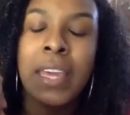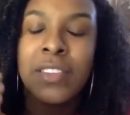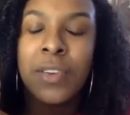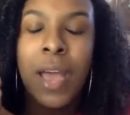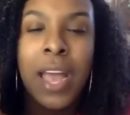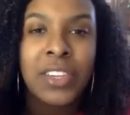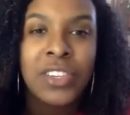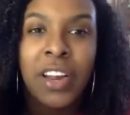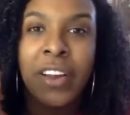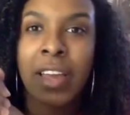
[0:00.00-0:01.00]
So at
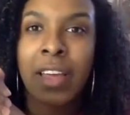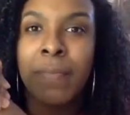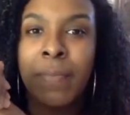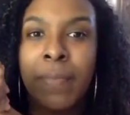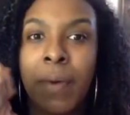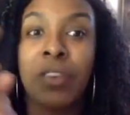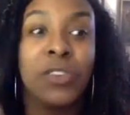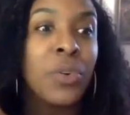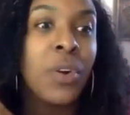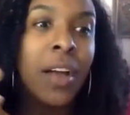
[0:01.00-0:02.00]

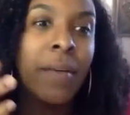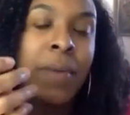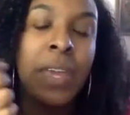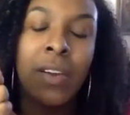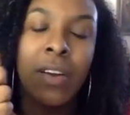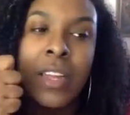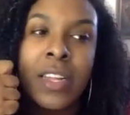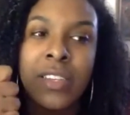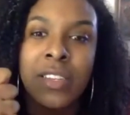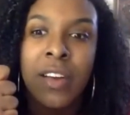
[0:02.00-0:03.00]
Shari_LP on
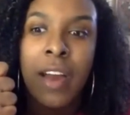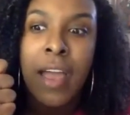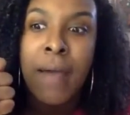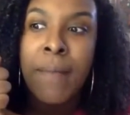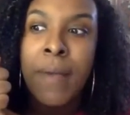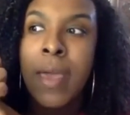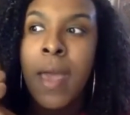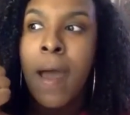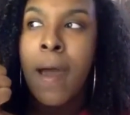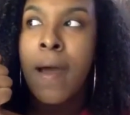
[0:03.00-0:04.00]
Instagram.
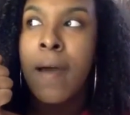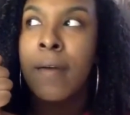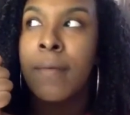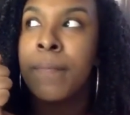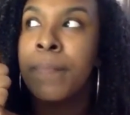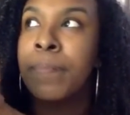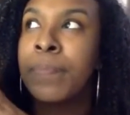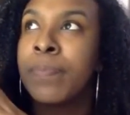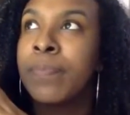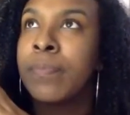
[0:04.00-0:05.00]

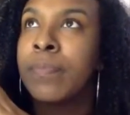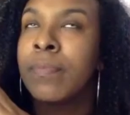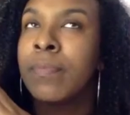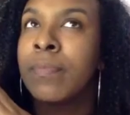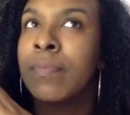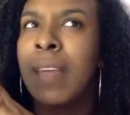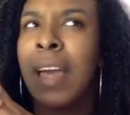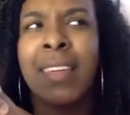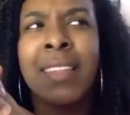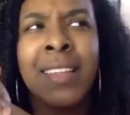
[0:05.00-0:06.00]
I
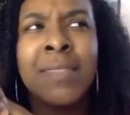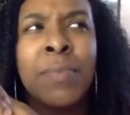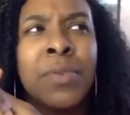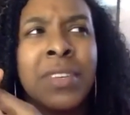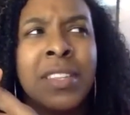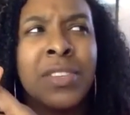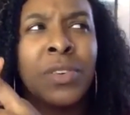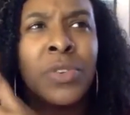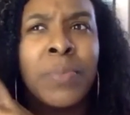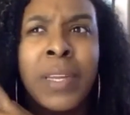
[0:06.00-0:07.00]
think that's mostly the
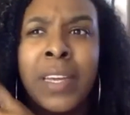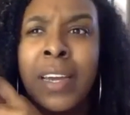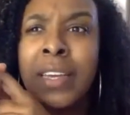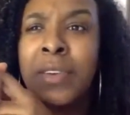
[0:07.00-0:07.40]
social media I